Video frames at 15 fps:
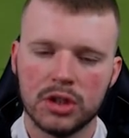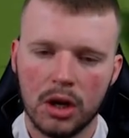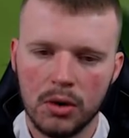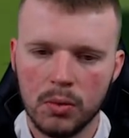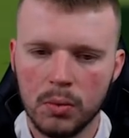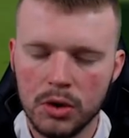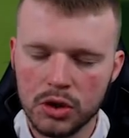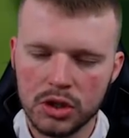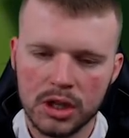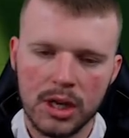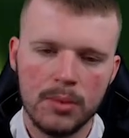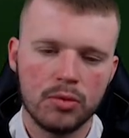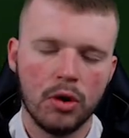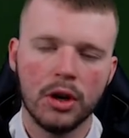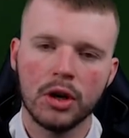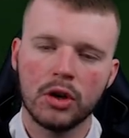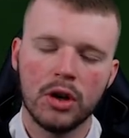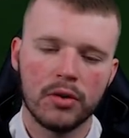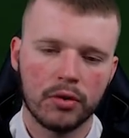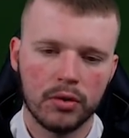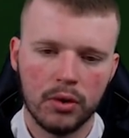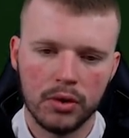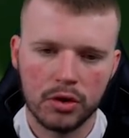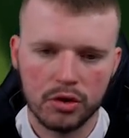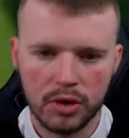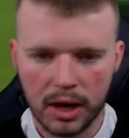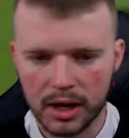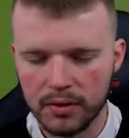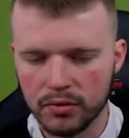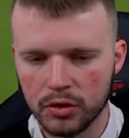So we just keep trying to cover all the
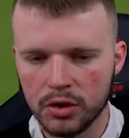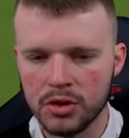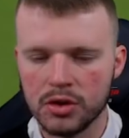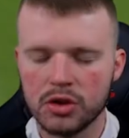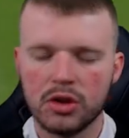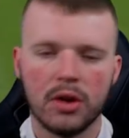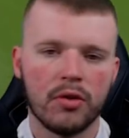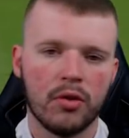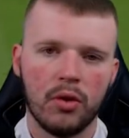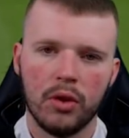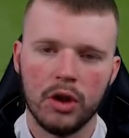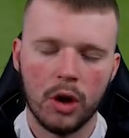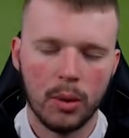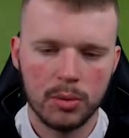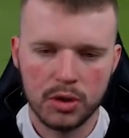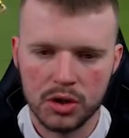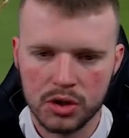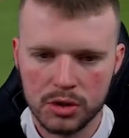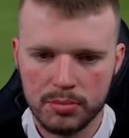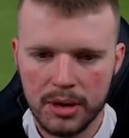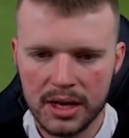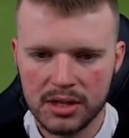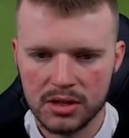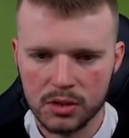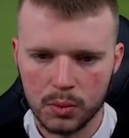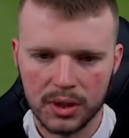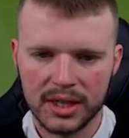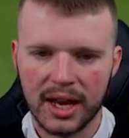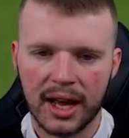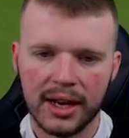tracking runs, cover all the options as best
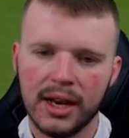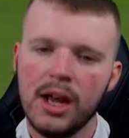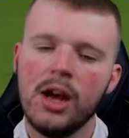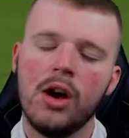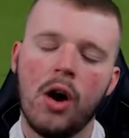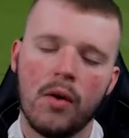as we can.